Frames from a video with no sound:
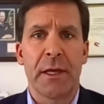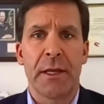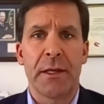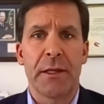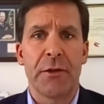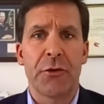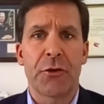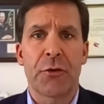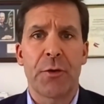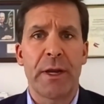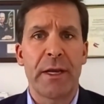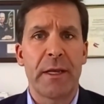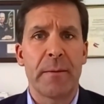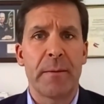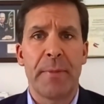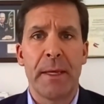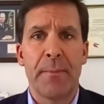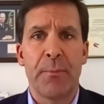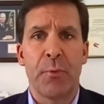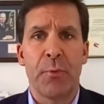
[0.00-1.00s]
and the
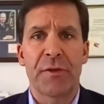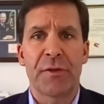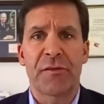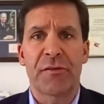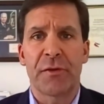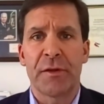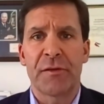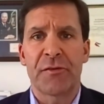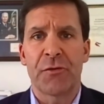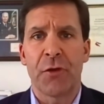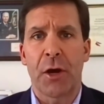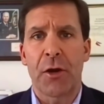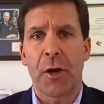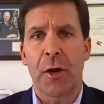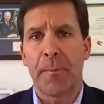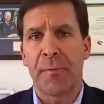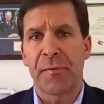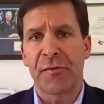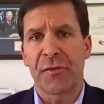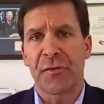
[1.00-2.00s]
Ukrainian people. It's not
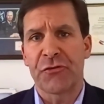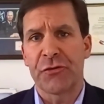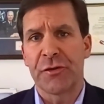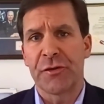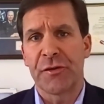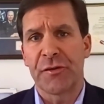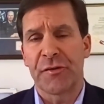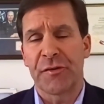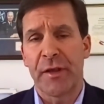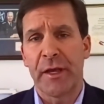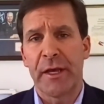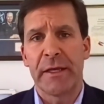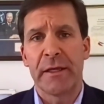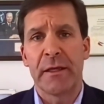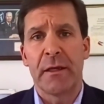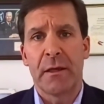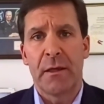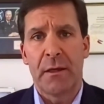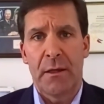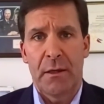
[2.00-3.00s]
our position to
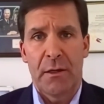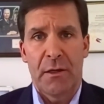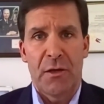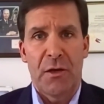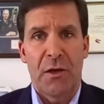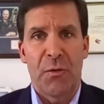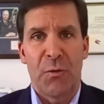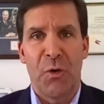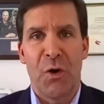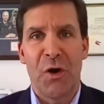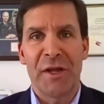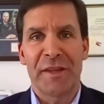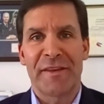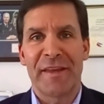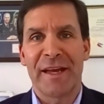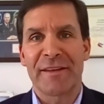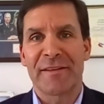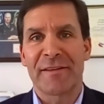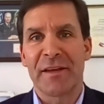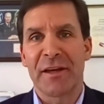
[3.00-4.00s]
say what
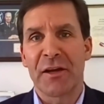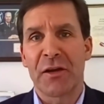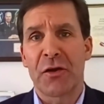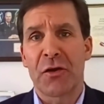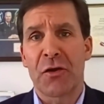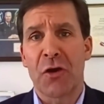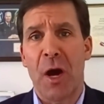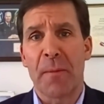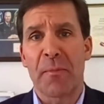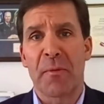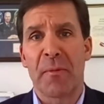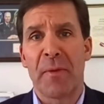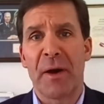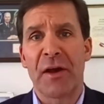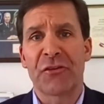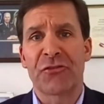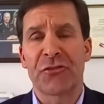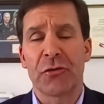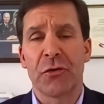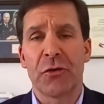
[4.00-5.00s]
that
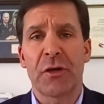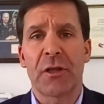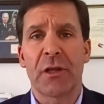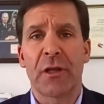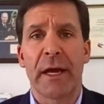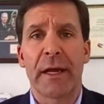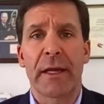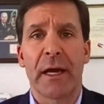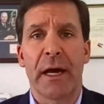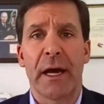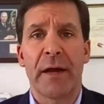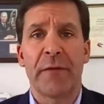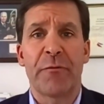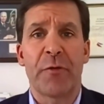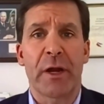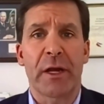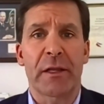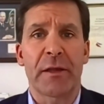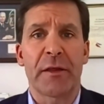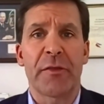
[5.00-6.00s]
compromise should look like. I
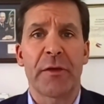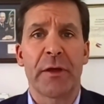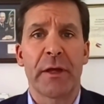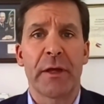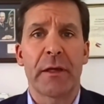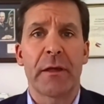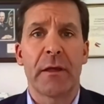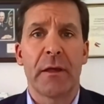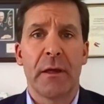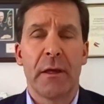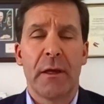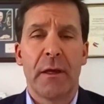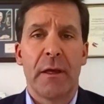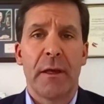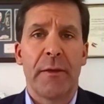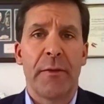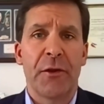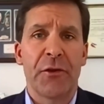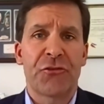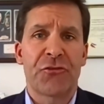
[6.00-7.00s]
frankly think
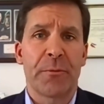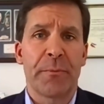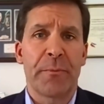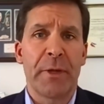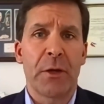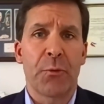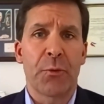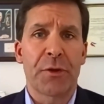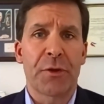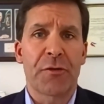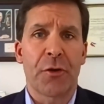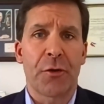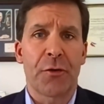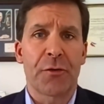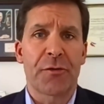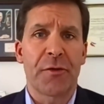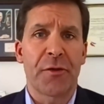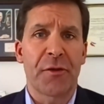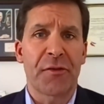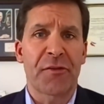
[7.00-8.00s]
that it should be a
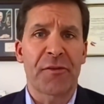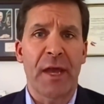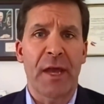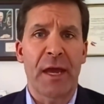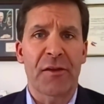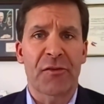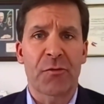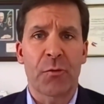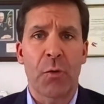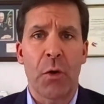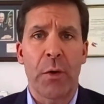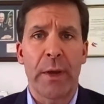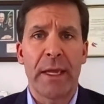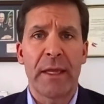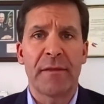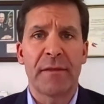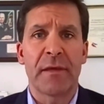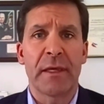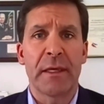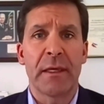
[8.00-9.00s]
return to the status quo
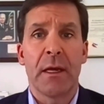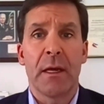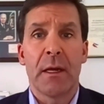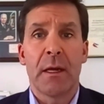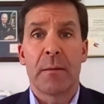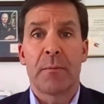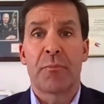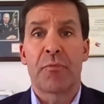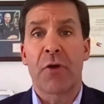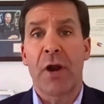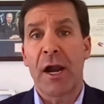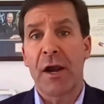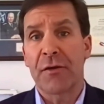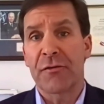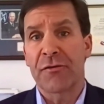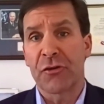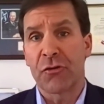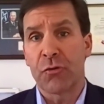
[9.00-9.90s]
ante prior to